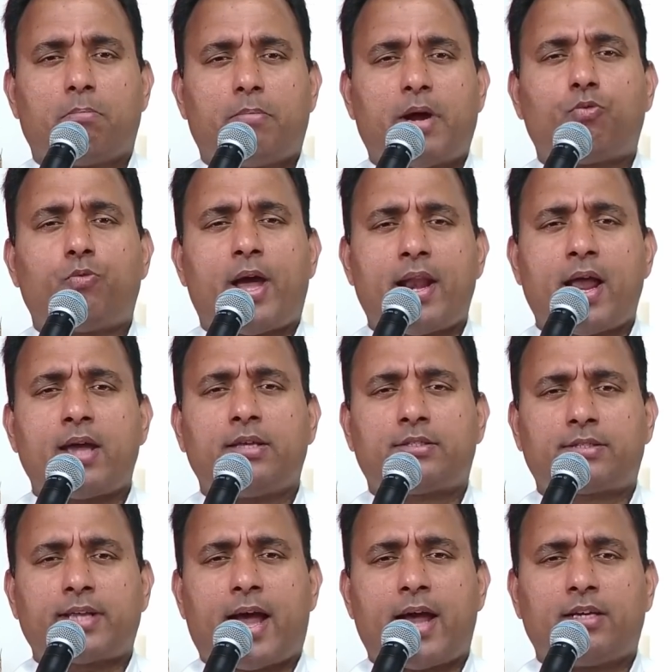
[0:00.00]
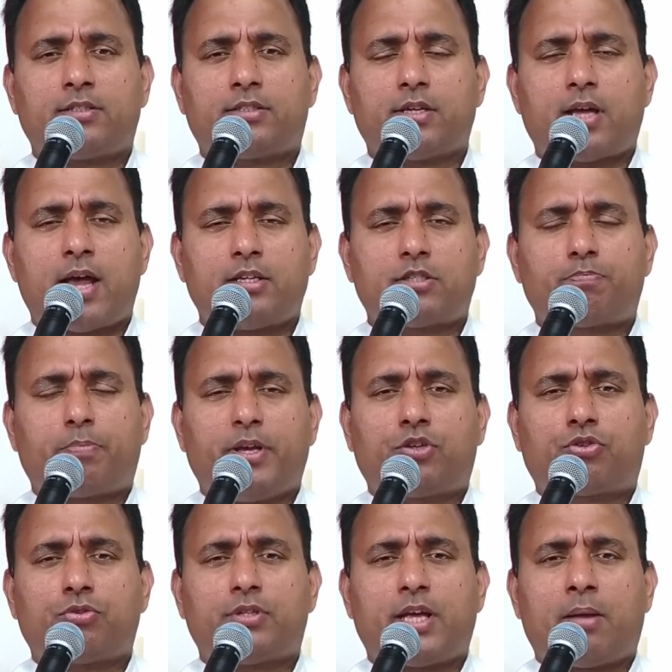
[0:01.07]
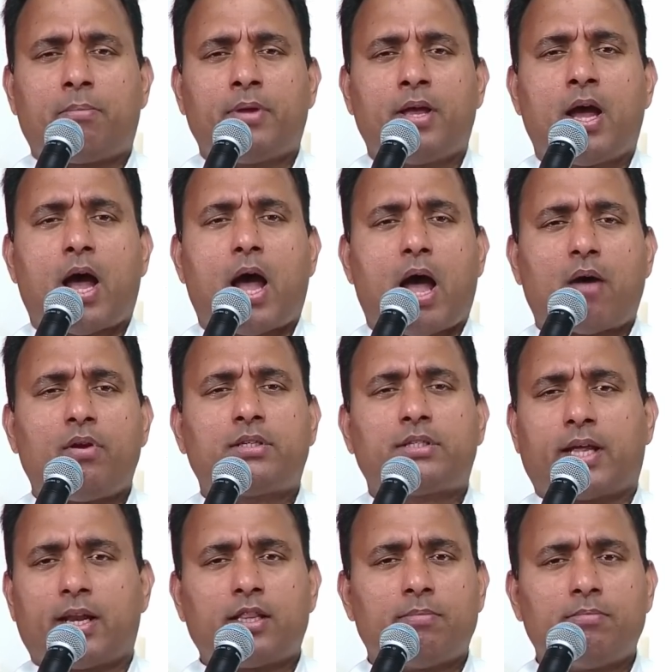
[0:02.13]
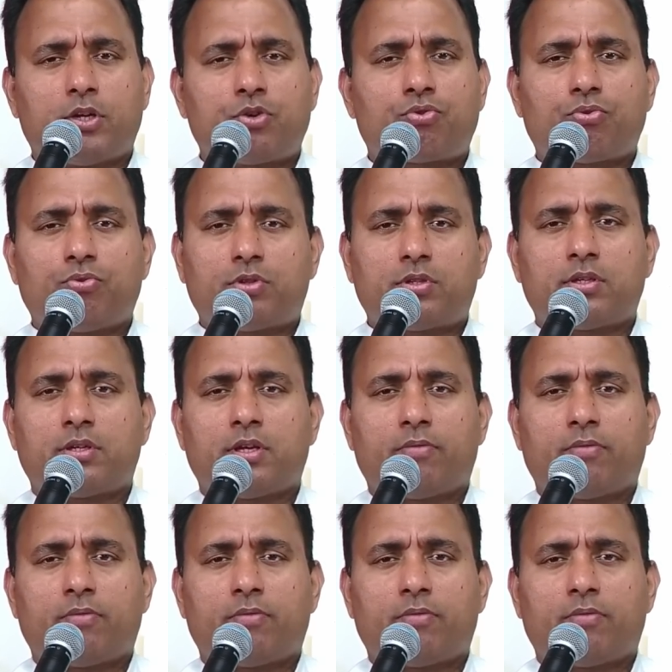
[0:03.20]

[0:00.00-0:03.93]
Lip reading: But when I stand and speak to them, I will tell them the truth.